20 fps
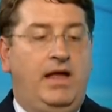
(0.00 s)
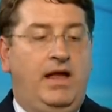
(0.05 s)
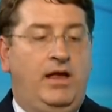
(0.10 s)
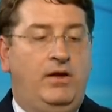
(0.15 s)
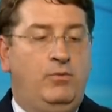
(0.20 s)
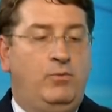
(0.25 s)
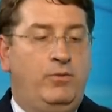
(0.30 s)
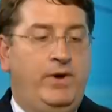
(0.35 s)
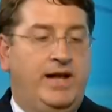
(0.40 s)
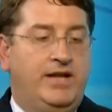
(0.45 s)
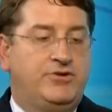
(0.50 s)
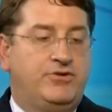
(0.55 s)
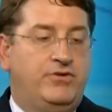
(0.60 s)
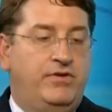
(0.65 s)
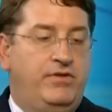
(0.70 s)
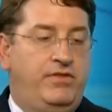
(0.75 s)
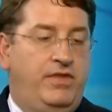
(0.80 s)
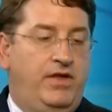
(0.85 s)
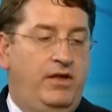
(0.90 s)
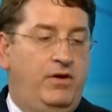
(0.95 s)
in which
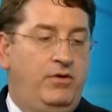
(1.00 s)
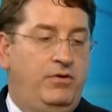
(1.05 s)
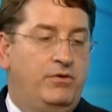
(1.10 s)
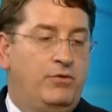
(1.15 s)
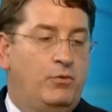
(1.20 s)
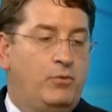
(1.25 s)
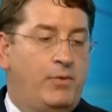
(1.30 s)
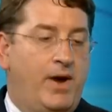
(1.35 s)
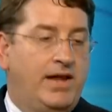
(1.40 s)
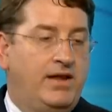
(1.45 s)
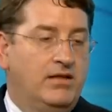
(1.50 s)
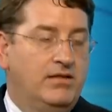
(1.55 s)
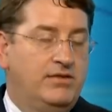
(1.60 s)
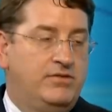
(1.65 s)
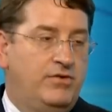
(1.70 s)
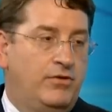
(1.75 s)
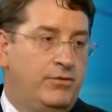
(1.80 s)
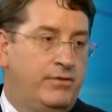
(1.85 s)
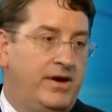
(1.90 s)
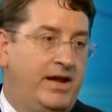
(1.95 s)
the
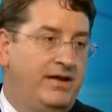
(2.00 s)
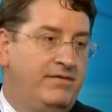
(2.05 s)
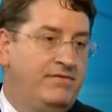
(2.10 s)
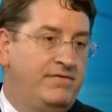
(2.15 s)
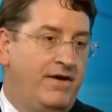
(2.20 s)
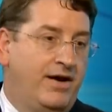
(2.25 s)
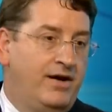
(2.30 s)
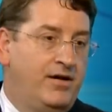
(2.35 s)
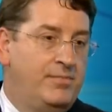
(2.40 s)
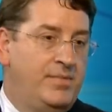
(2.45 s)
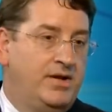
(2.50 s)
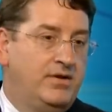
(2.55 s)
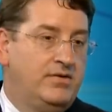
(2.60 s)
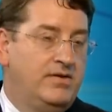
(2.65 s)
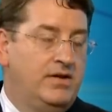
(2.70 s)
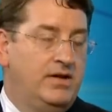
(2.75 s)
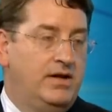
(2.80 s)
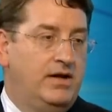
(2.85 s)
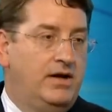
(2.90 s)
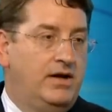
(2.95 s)
regulatory environment